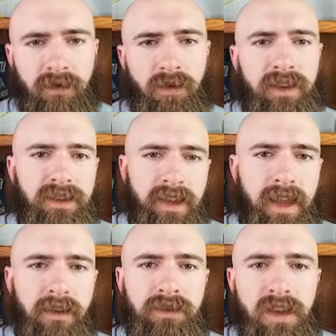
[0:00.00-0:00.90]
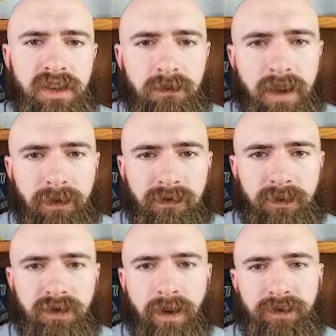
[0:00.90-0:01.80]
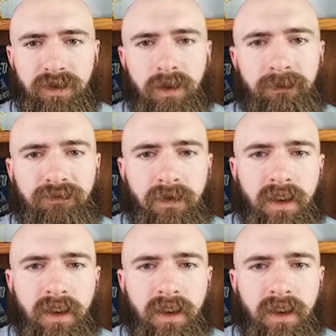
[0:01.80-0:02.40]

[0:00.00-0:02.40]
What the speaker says: For the sake of teaching people from Scripture,